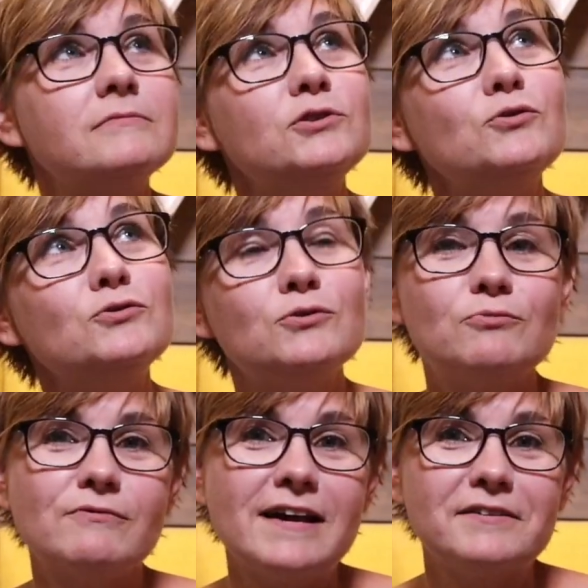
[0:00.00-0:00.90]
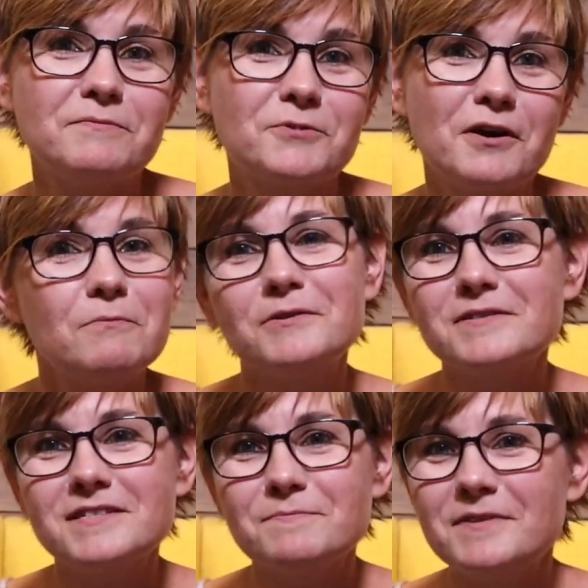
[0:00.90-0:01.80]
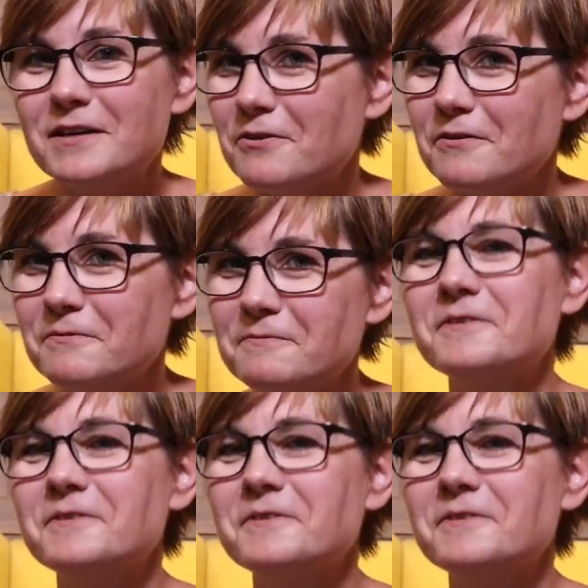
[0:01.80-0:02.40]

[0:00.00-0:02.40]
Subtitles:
YouTube random comment picker.